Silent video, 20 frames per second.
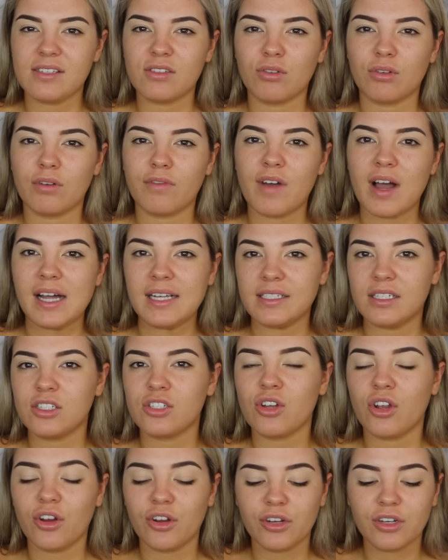sort of
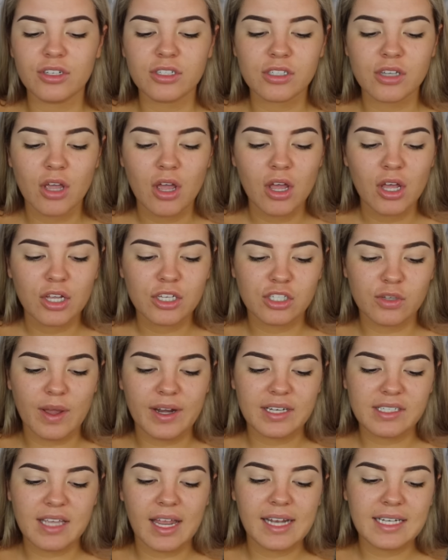undertones, so I
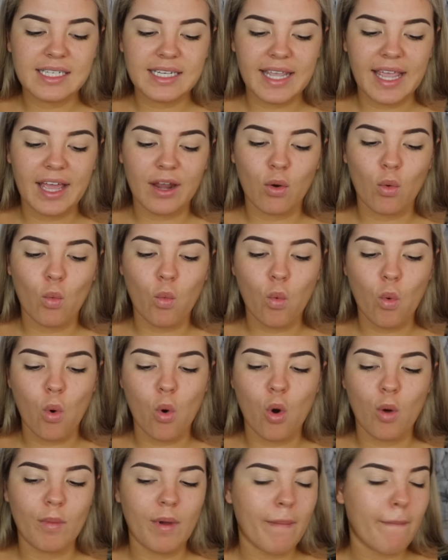decided to get
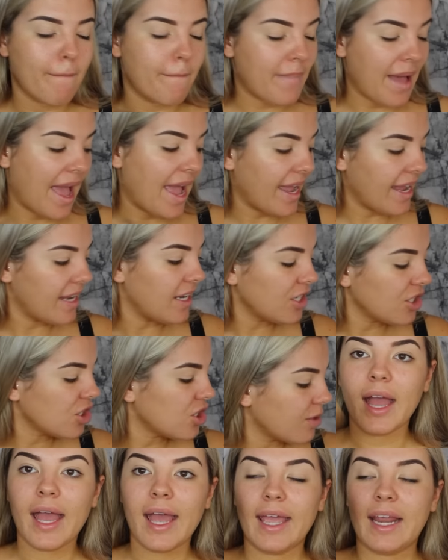warm
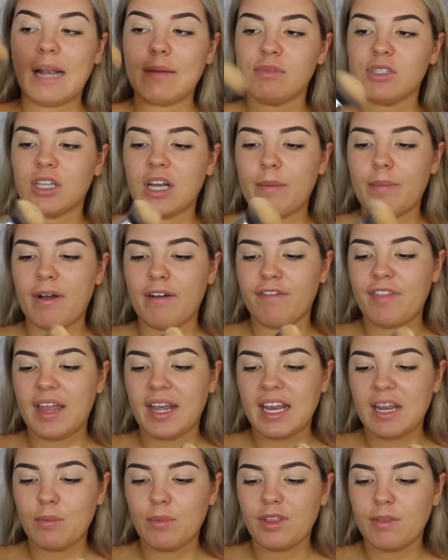beige. And I'm just going to buff
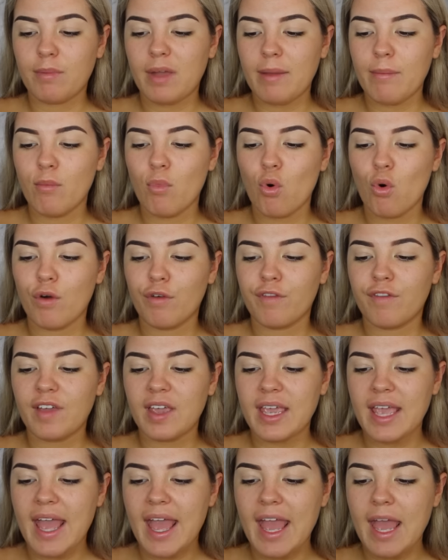that in with my
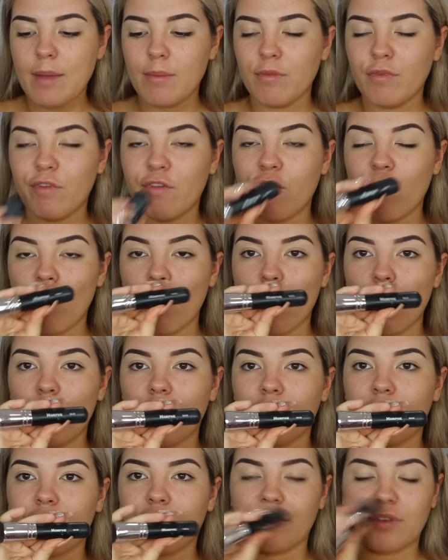Morphe
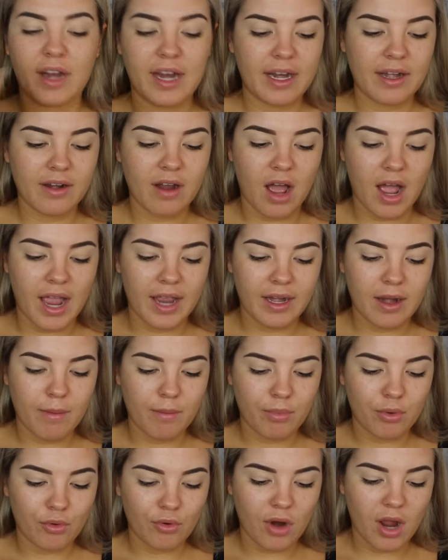M439
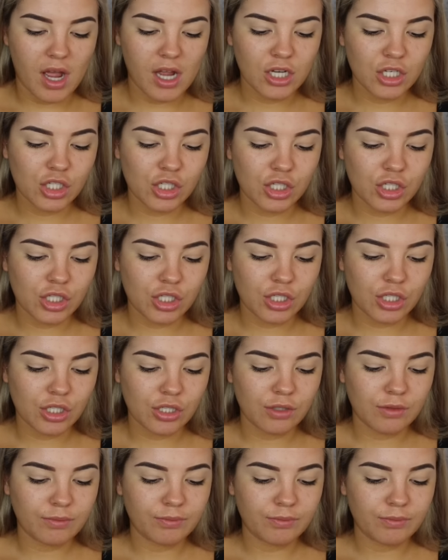brush.